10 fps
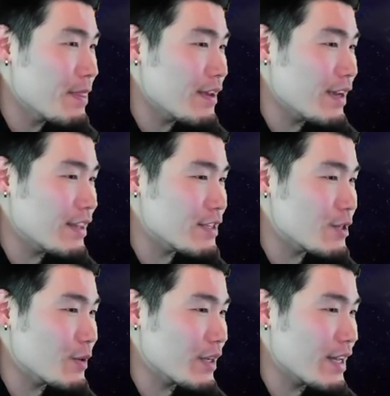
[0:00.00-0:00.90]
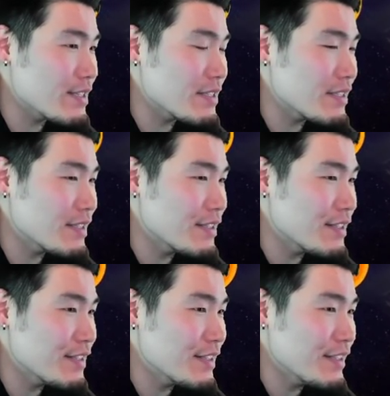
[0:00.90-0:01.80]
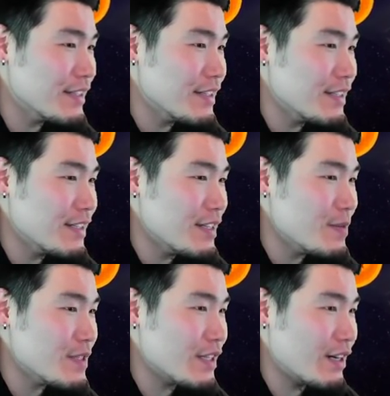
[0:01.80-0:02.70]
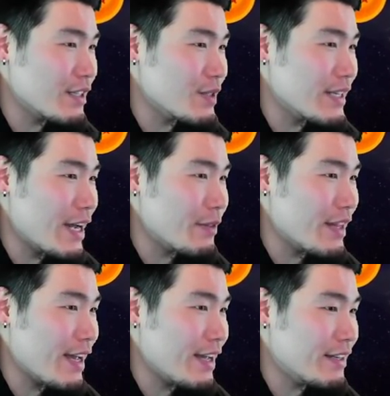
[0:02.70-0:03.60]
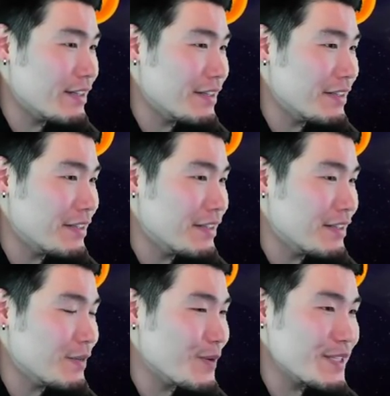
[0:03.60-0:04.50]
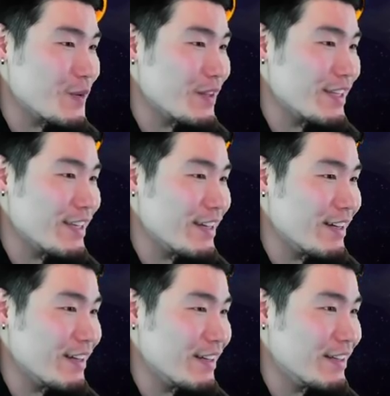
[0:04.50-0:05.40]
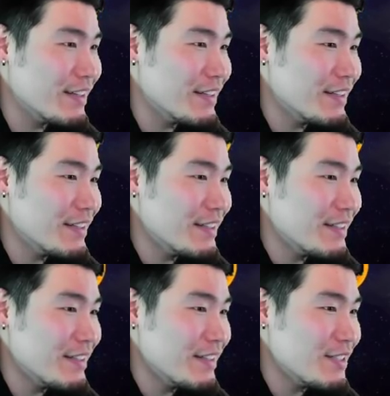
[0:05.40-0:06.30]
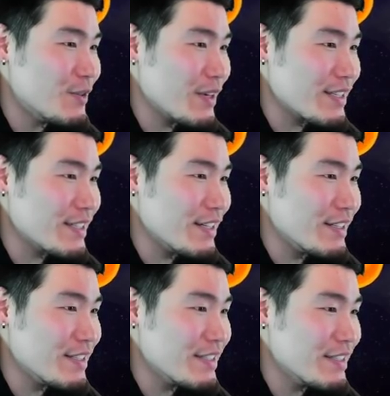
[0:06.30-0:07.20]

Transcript: in this showcase. Starting to doubt that. We'll see what the uh, Trunks does.